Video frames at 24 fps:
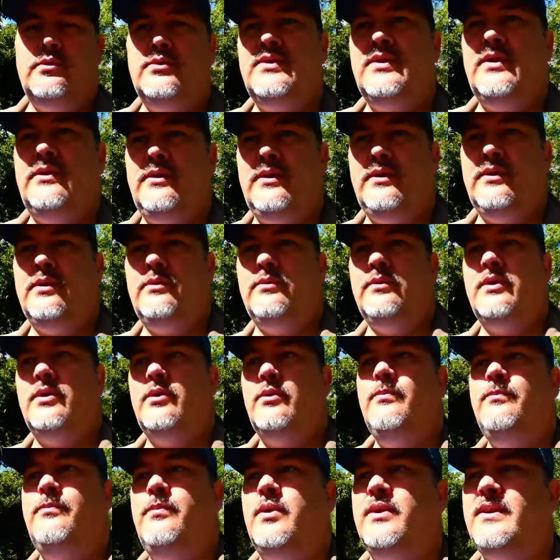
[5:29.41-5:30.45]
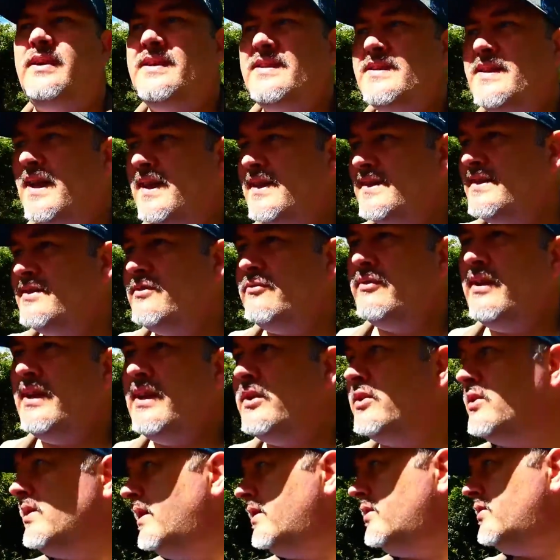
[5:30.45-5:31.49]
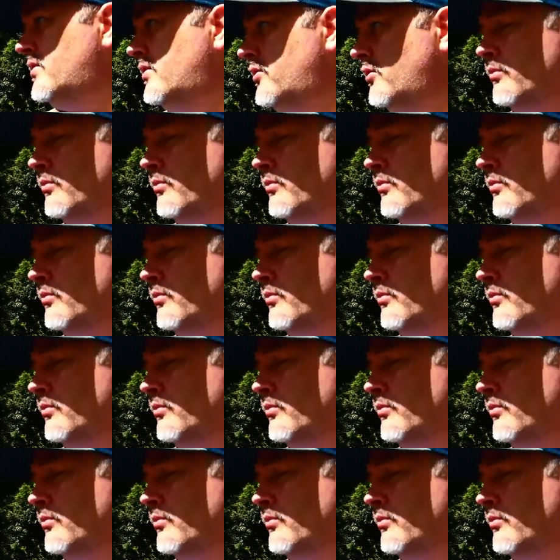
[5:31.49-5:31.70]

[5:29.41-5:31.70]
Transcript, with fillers: so you don't know. But this hasn't really changed